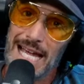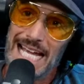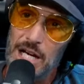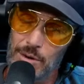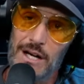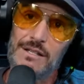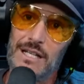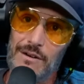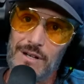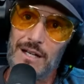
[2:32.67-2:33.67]
You know what else he
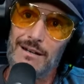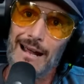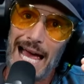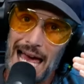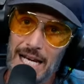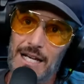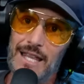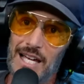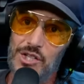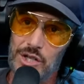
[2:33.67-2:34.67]
never did? Any of
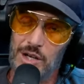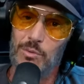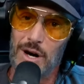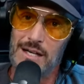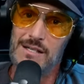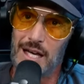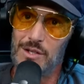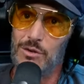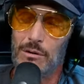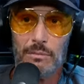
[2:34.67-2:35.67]
that shit where I said
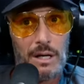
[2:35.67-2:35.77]
to him,